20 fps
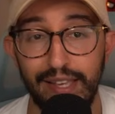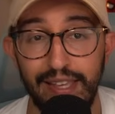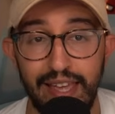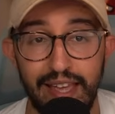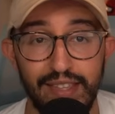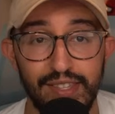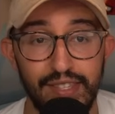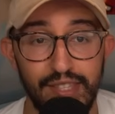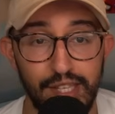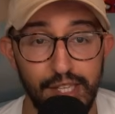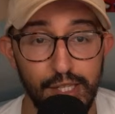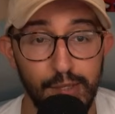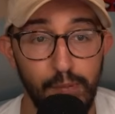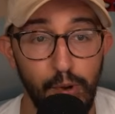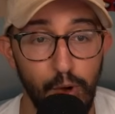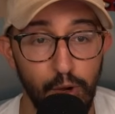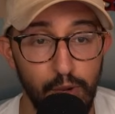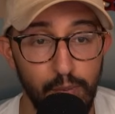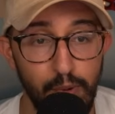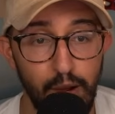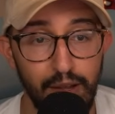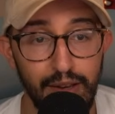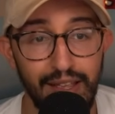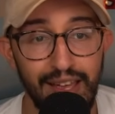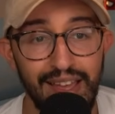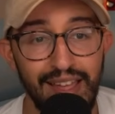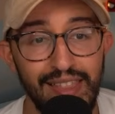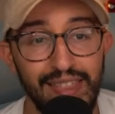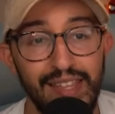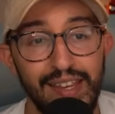against this Pokemon.
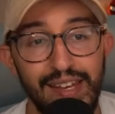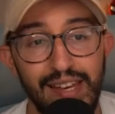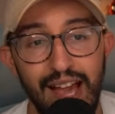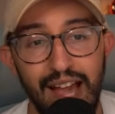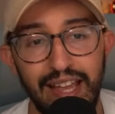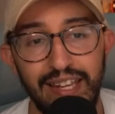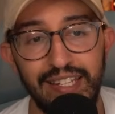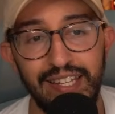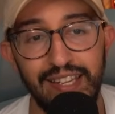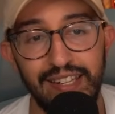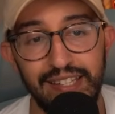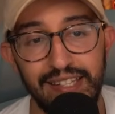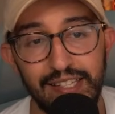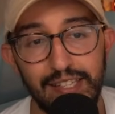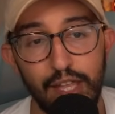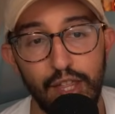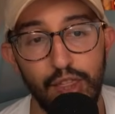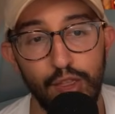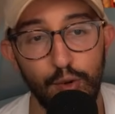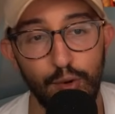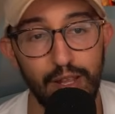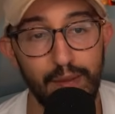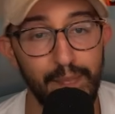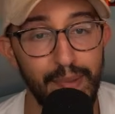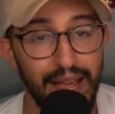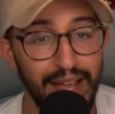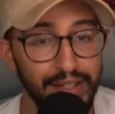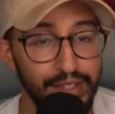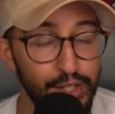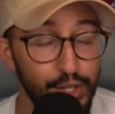The 90 and dealing 30
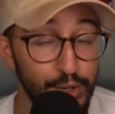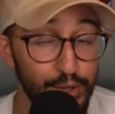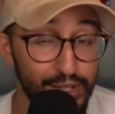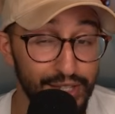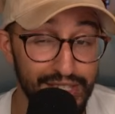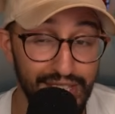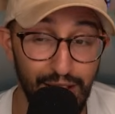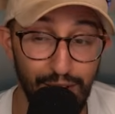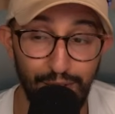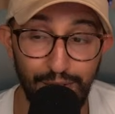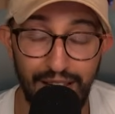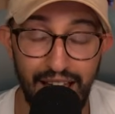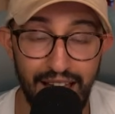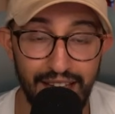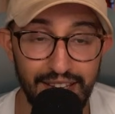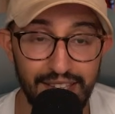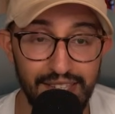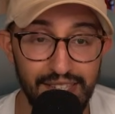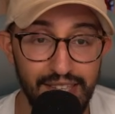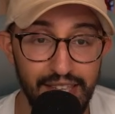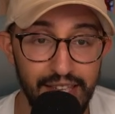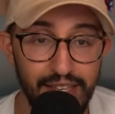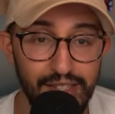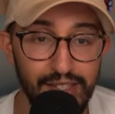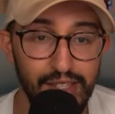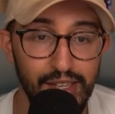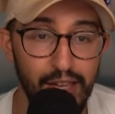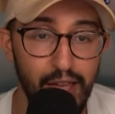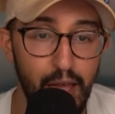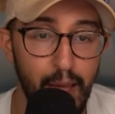back to yourself kind of
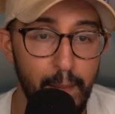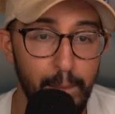stinks.